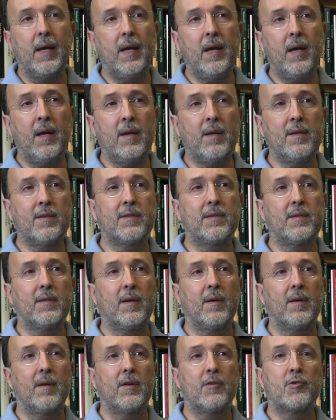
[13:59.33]
is
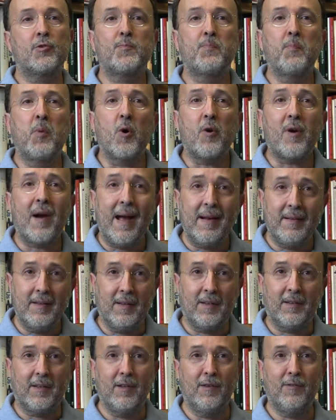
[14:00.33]

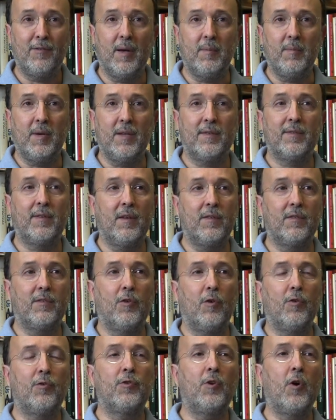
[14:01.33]
sporadic, if I may say
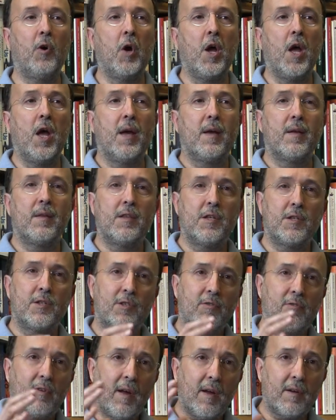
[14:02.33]
so. So the
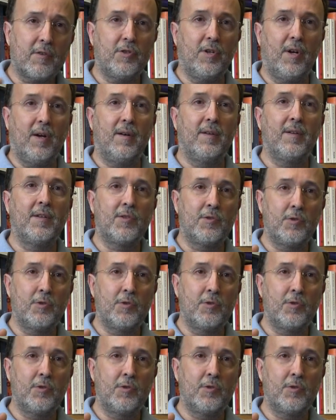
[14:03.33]
structure is